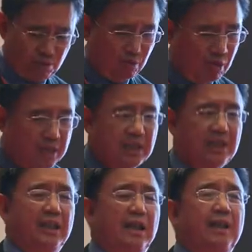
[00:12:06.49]

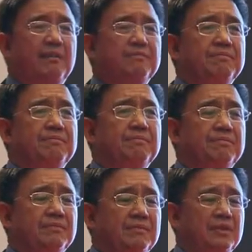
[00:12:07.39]
irreversible
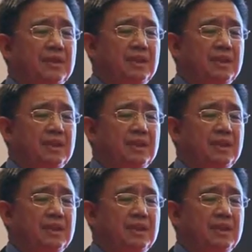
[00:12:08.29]
trend.